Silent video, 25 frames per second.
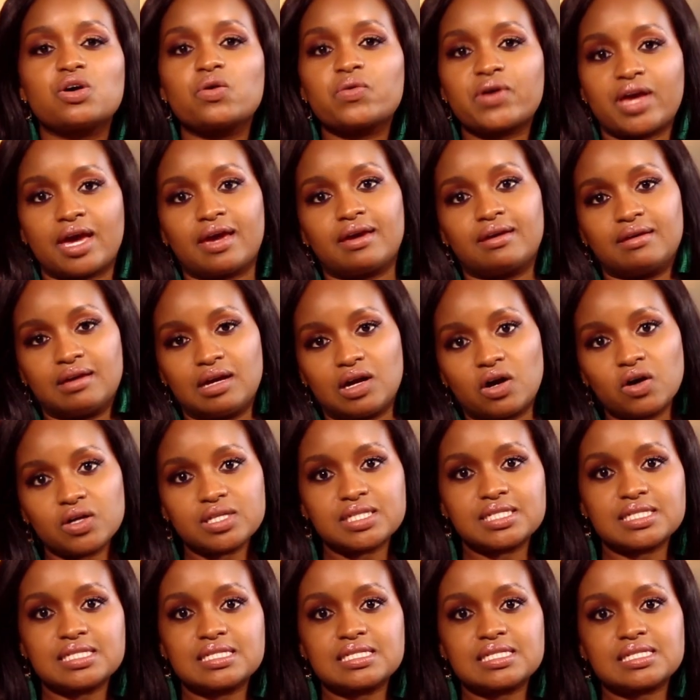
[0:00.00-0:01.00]
okay,
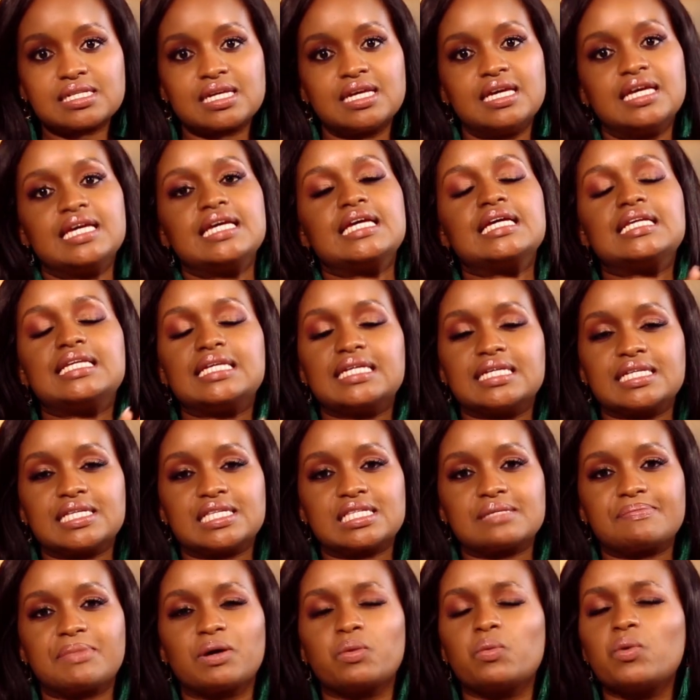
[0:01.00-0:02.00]
content it
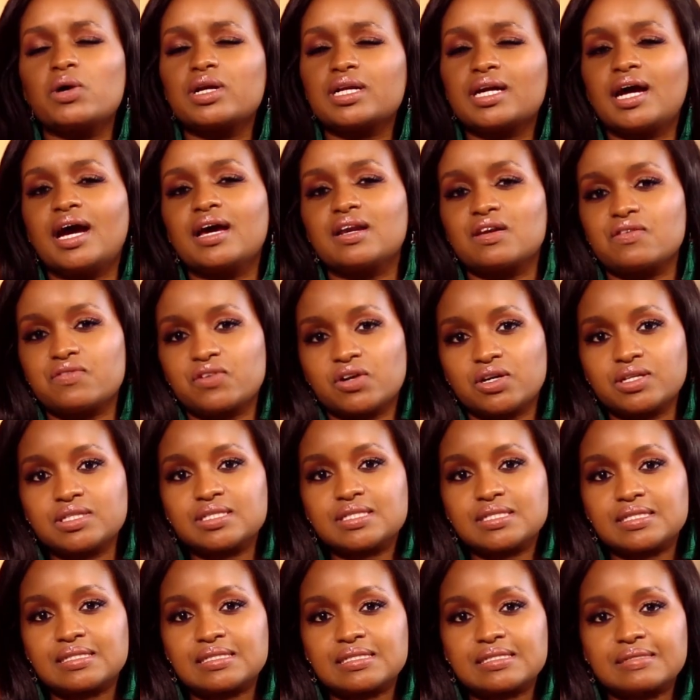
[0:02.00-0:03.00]
is, but what kind of
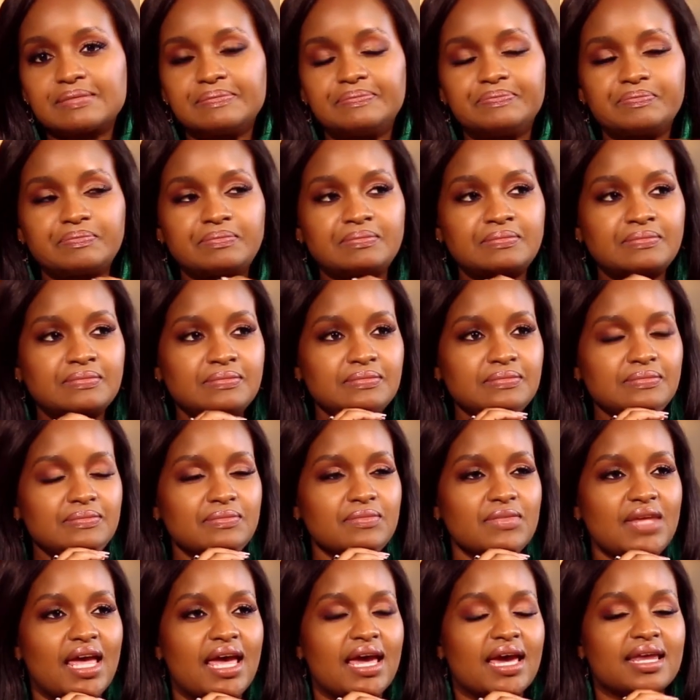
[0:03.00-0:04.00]
content?
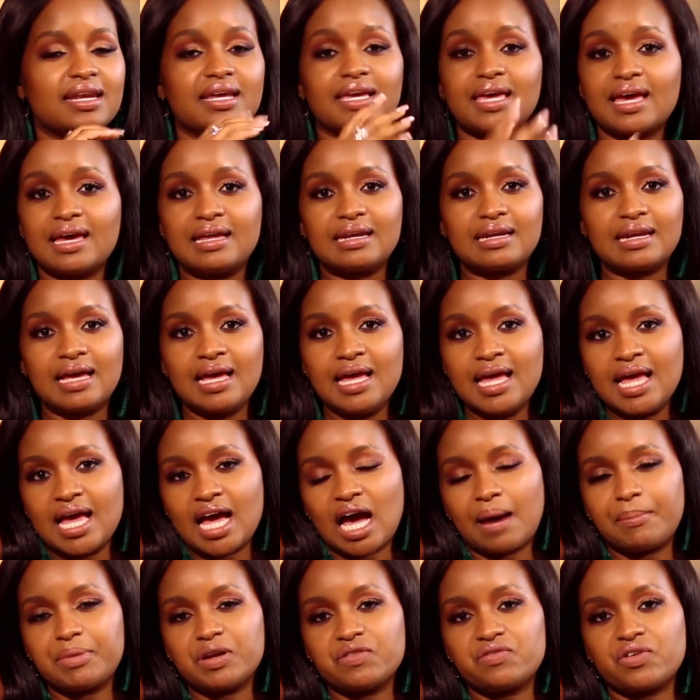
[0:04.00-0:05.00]
And again,
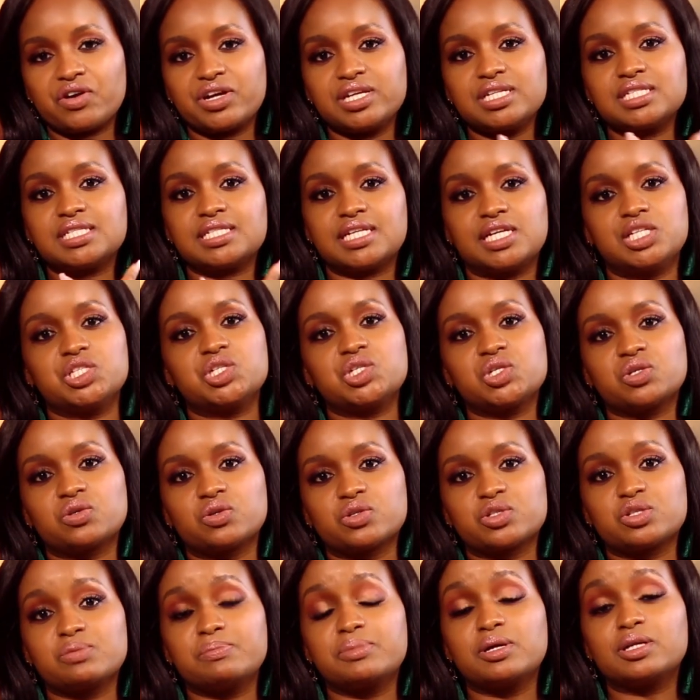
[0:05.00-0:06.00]
I've been very
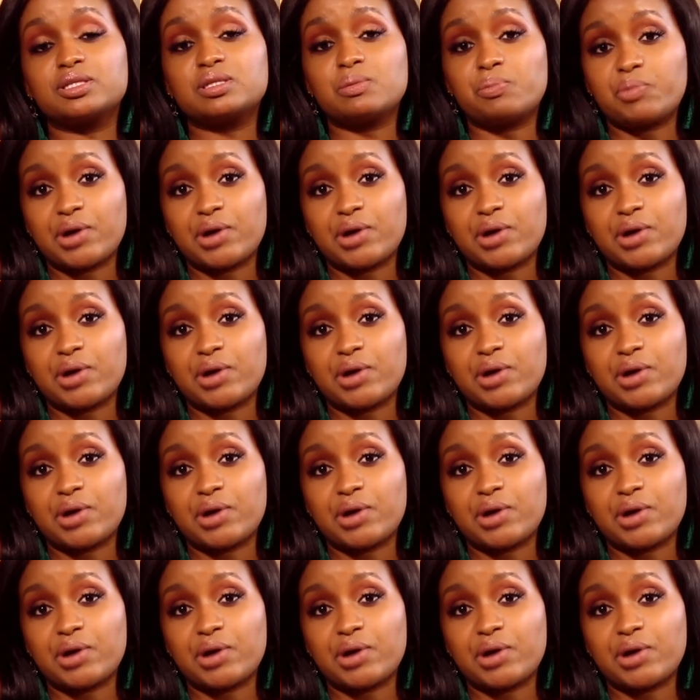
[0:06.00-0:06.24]
intentional to build a